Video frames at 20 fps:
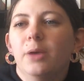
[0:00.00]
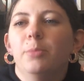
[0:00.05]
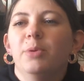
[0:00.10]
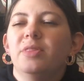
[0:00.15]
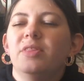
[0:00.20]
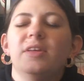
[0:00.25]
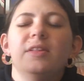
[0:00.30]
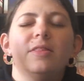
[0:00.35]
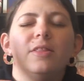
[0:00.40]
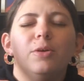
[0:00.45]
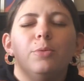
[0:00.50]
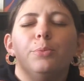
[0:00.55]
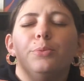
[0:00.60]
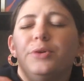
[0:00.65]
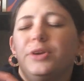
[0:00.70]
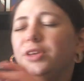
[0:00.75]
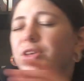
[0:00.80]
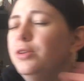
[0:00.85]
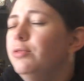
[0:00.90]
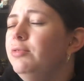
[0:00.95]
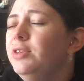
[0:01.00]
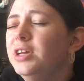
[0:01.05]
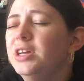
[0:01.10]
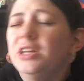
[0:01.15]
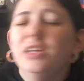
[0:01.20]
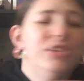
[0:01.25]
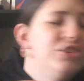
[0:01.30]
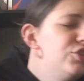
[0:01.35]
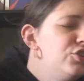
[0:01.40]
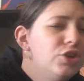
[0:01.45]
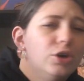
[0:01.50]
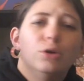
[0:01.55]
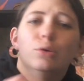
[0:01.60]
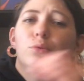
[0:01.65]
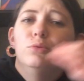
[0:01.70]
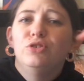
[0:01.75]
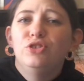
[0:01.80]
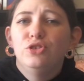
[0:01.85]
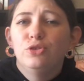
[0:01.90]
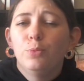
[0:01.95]
But then the reunion is so
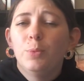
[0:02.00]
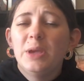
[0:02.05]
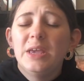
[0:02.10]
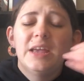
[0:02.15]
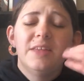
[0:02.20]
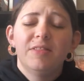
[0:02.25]
sweet,